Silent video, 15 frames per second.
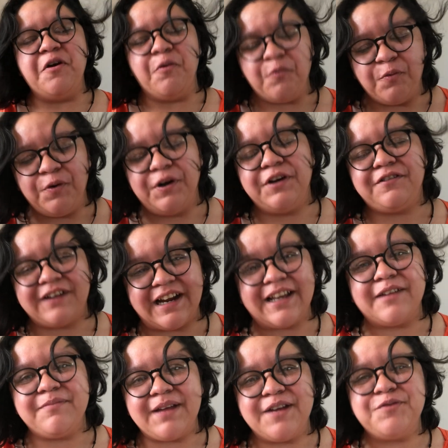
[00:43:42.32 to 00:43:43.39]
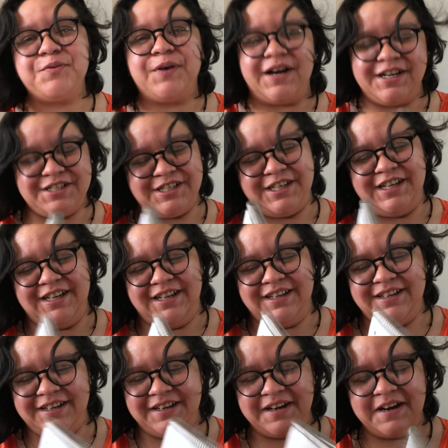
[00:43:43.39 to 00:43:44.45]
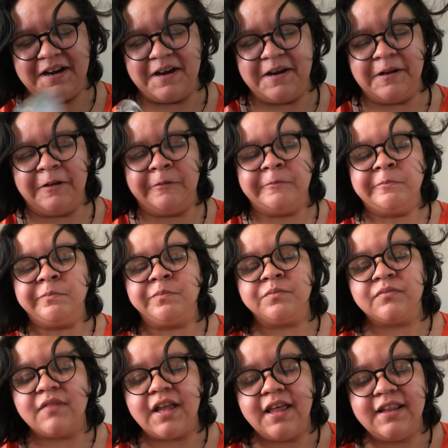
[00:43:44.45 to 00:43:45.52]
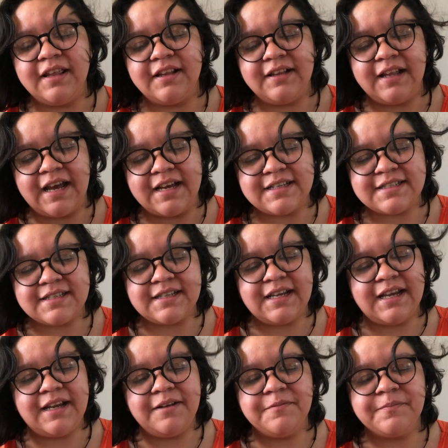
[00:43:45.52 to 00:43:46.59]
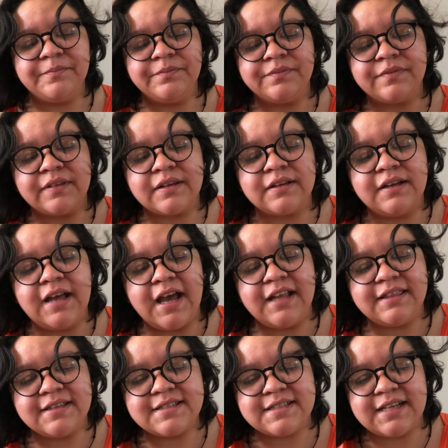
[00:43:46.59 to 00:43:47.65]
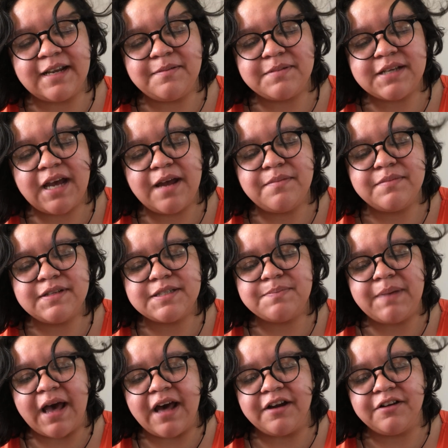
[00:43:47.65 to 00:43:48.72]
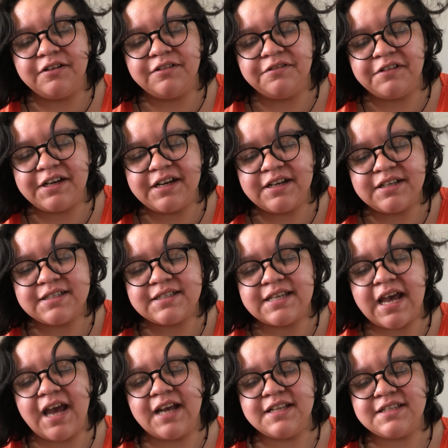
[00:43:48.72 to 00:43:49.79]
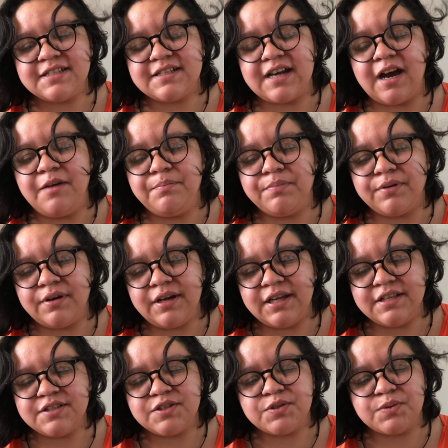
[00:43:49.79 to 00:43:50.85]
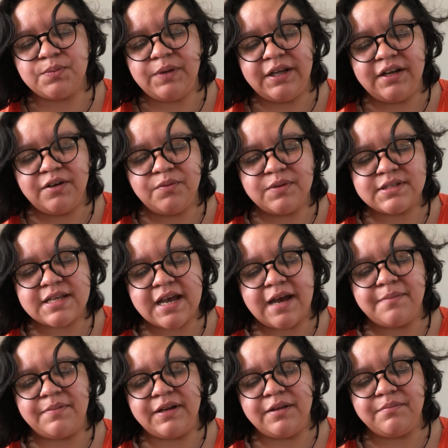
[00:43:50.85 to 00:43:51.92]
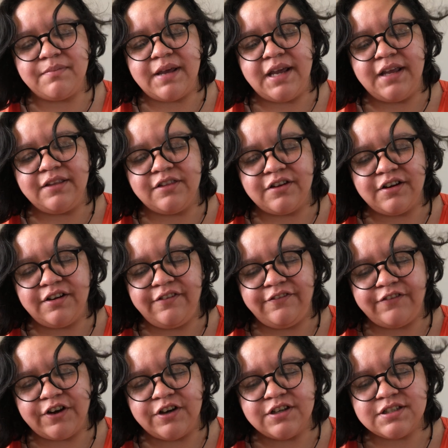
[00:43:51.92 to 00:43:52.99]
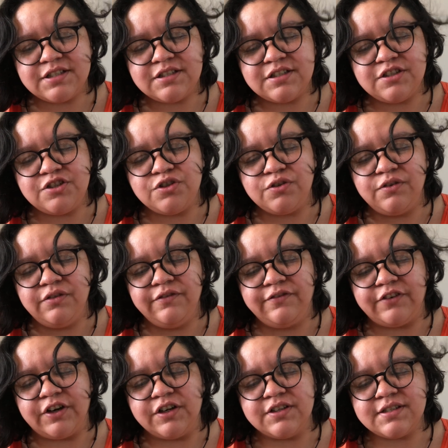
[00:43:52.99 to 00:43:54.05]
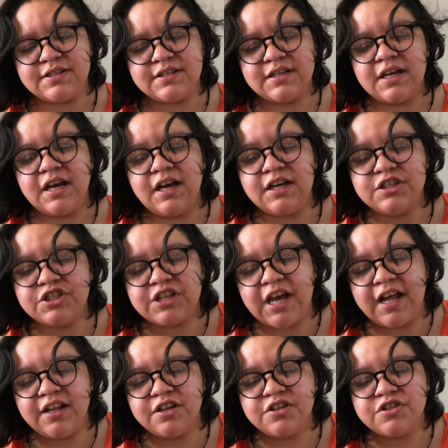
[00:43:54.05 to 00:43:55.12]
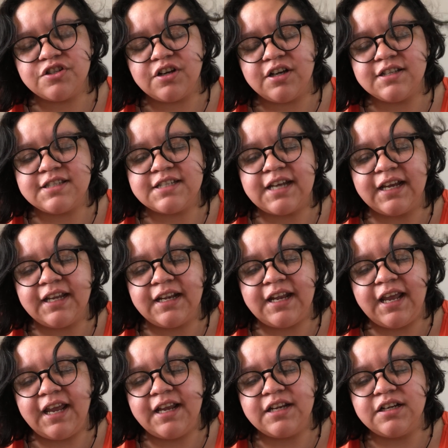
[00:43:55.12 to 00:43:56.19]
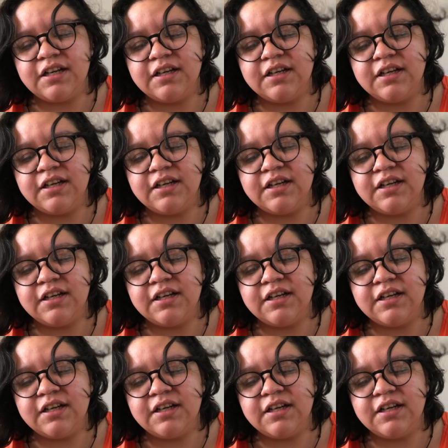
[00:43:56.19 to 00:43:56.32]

Would recommend watching it. And then lastly, at the same time as Battle Arena's Head Stomper in Sweden was happening May 31st to June 1st. A Tekken 8